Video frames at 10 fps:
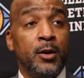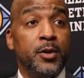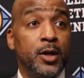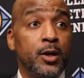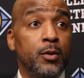
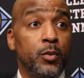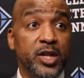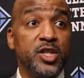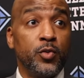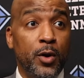but
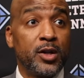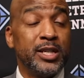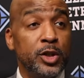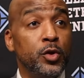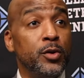we just walked
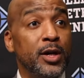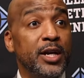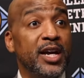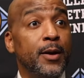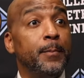into
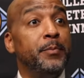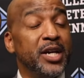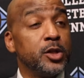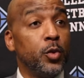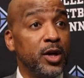a
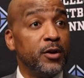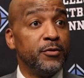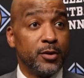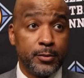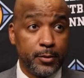Big 12,